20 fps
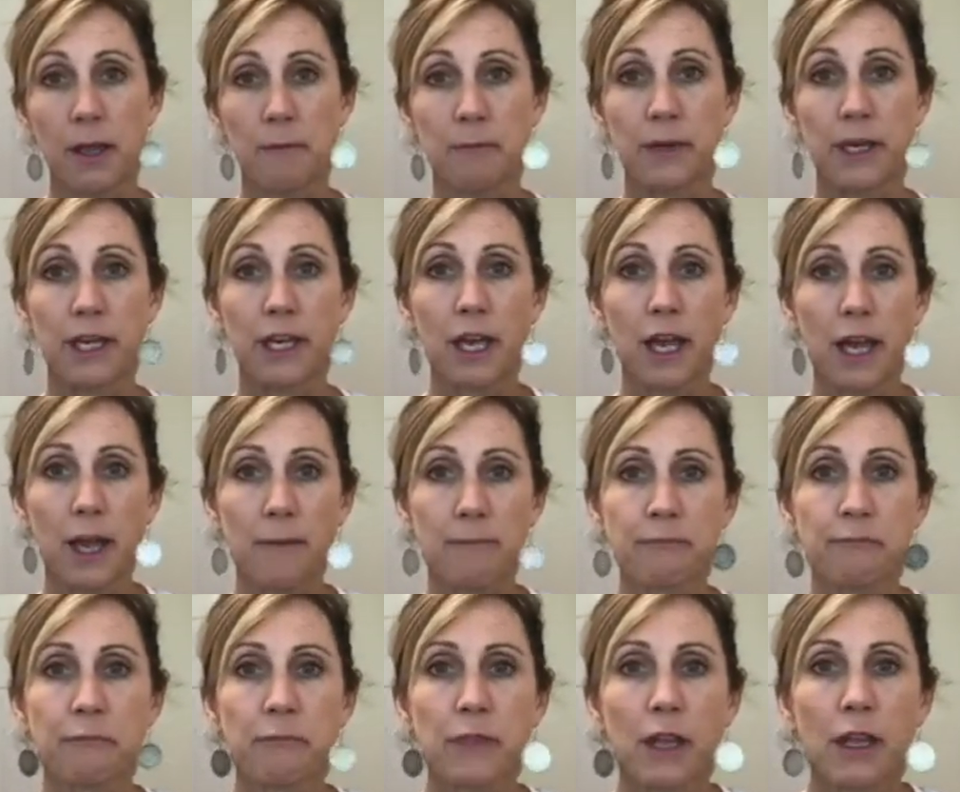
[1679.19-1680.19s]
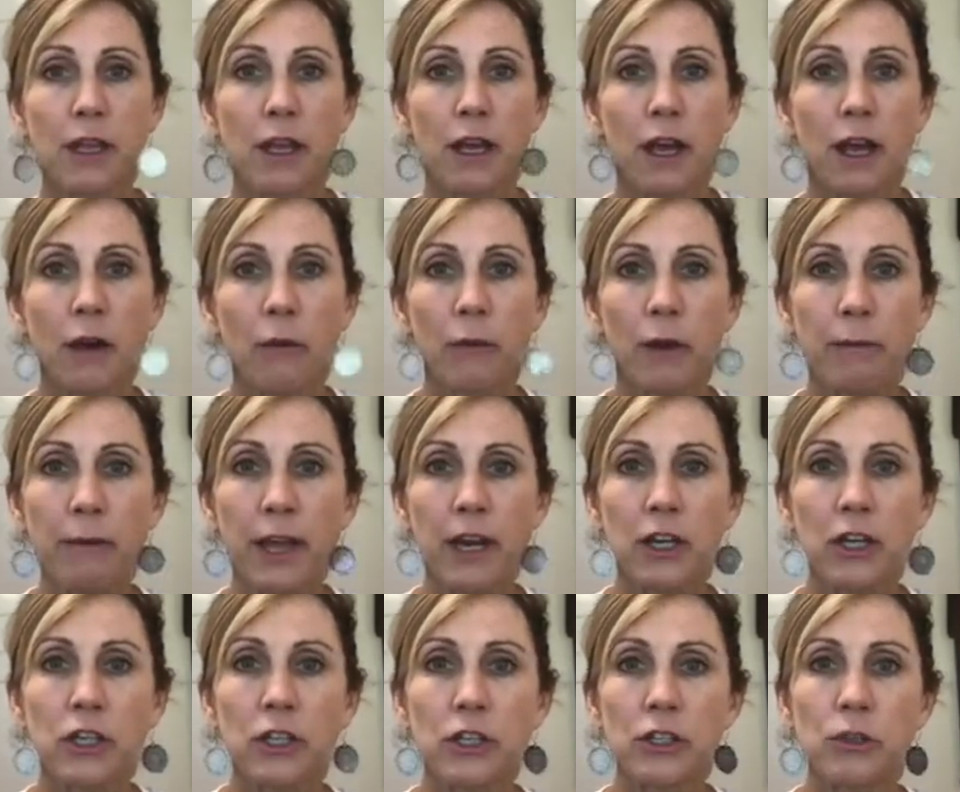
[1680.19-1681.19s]
But um, what about a
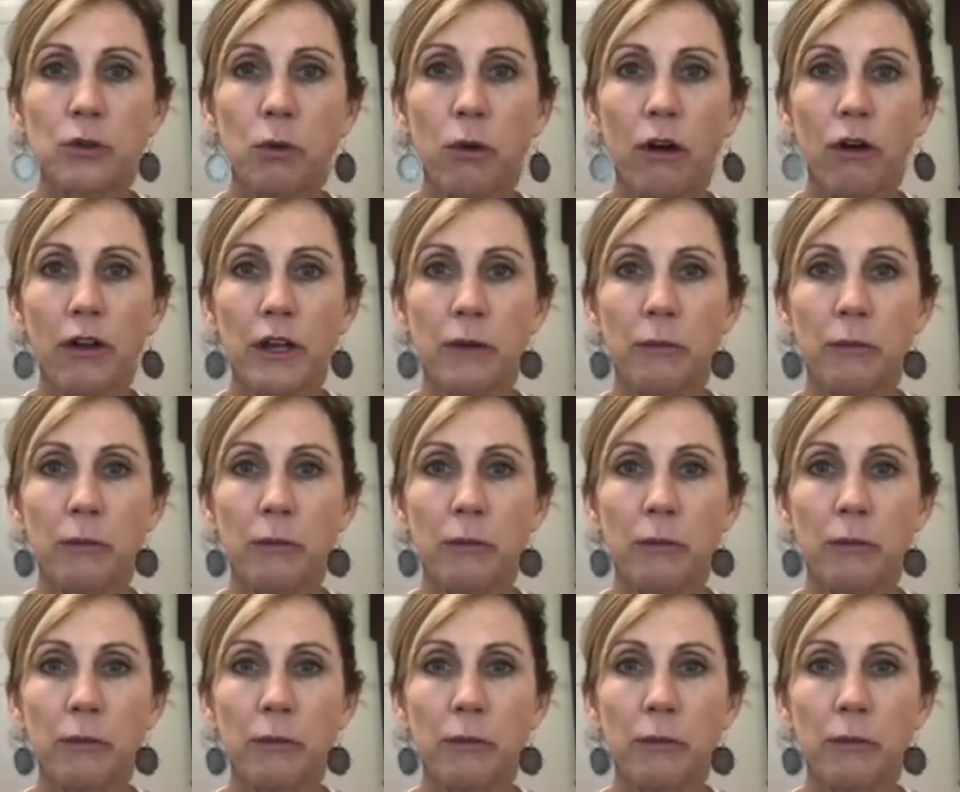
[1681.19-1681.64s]
good quality